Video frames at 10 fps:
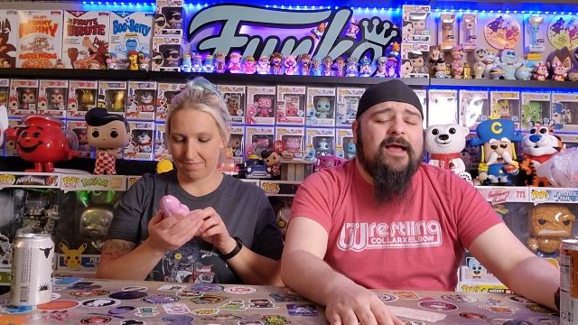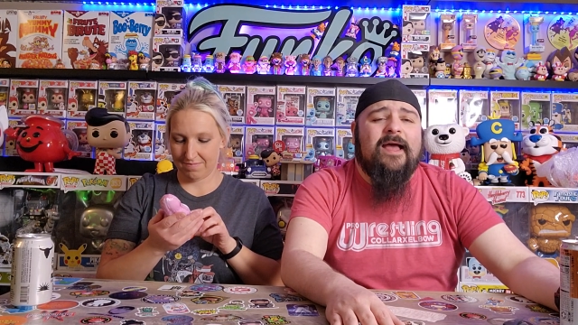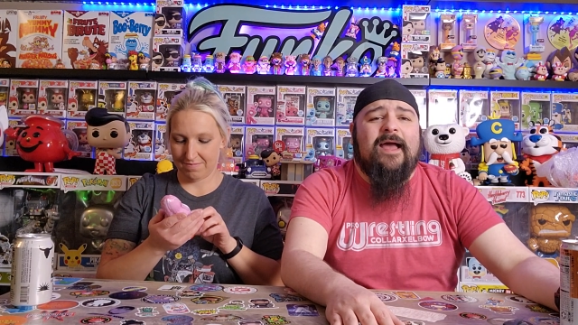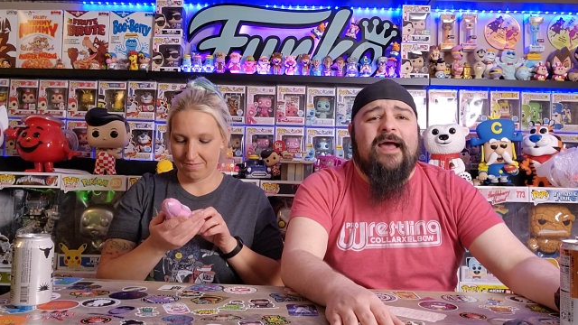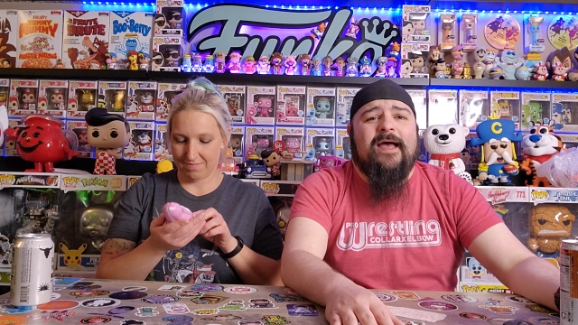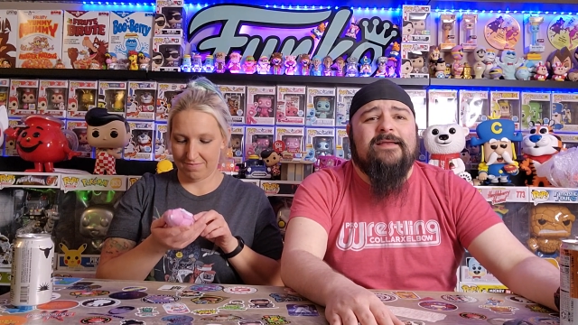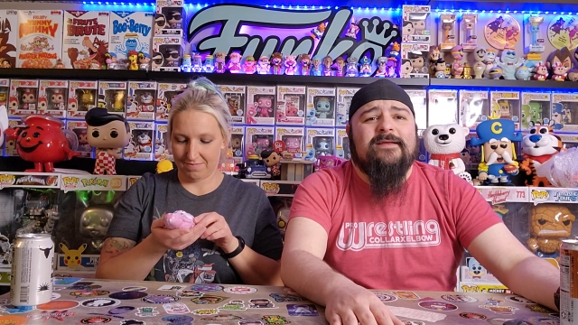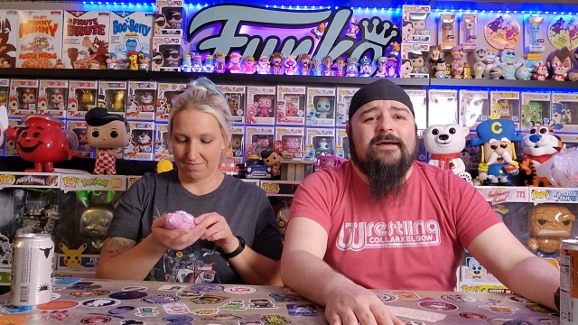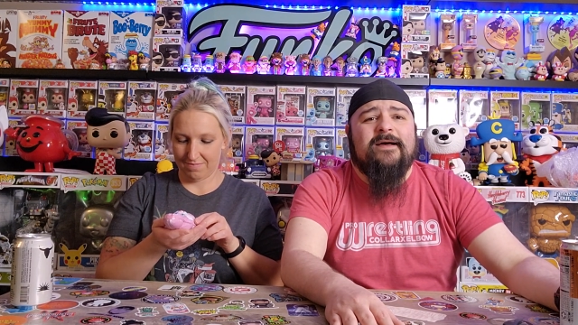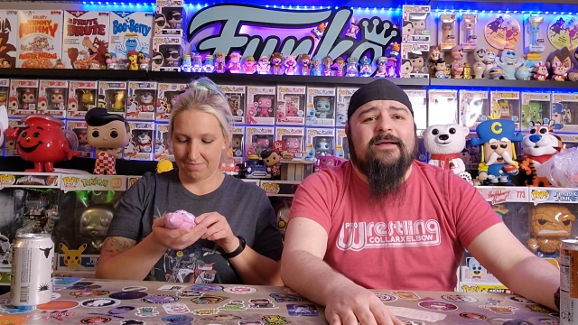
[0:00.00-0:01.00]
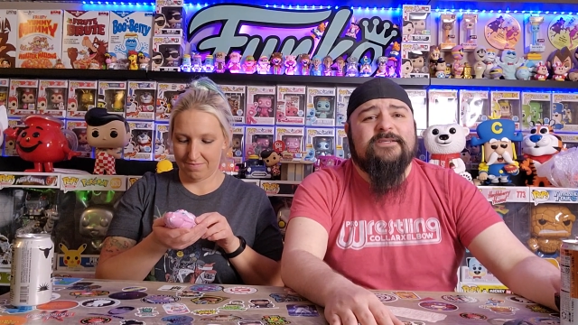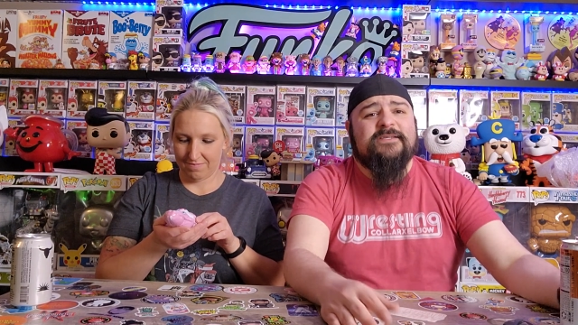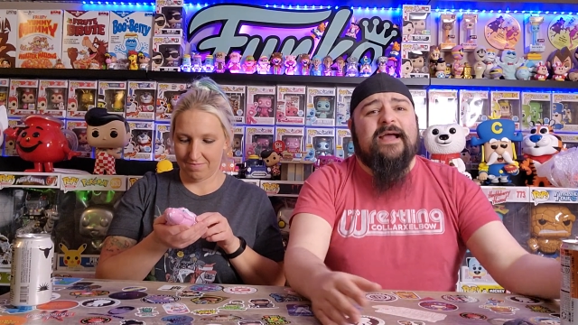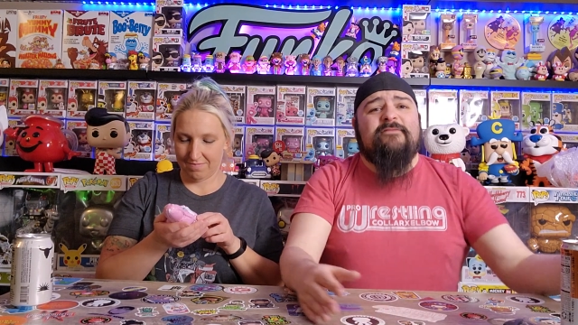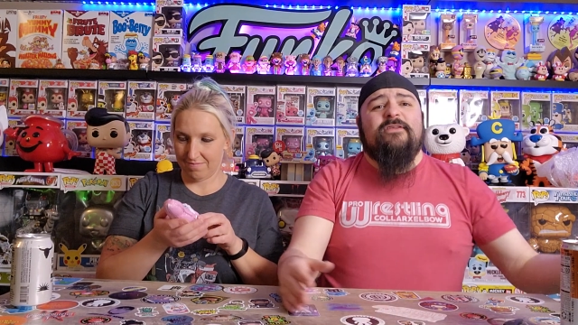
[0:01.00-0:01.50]
Speaker 1: and uh, just
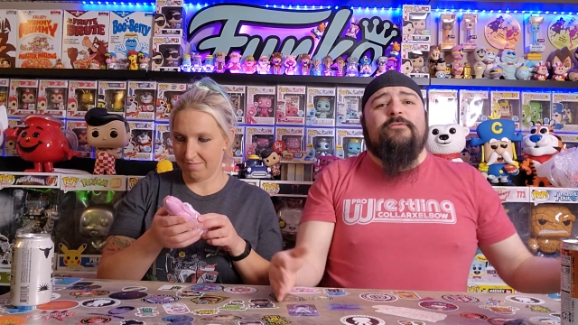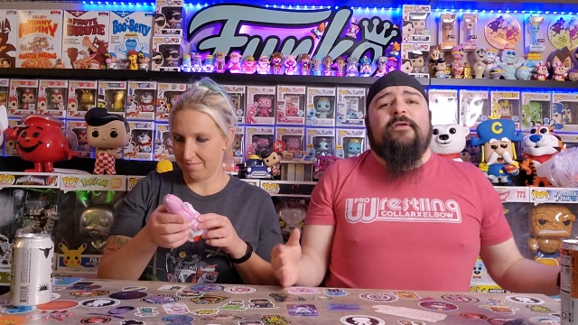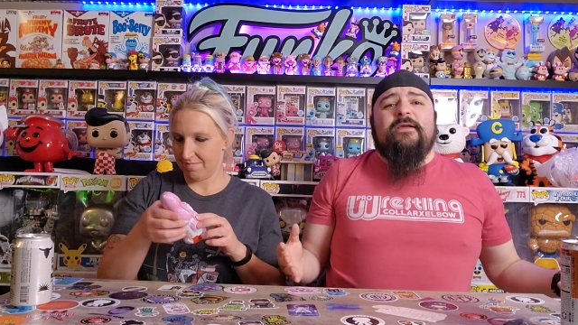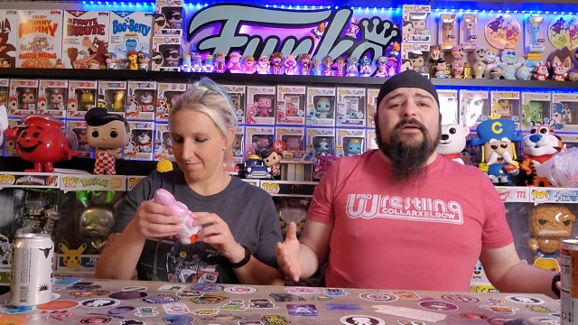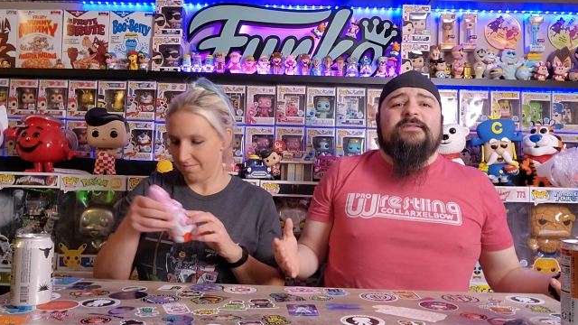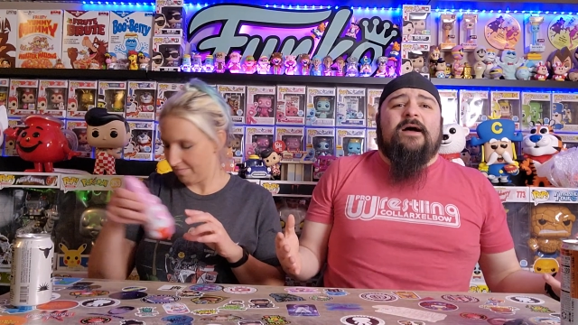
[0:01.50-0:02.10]
having a really good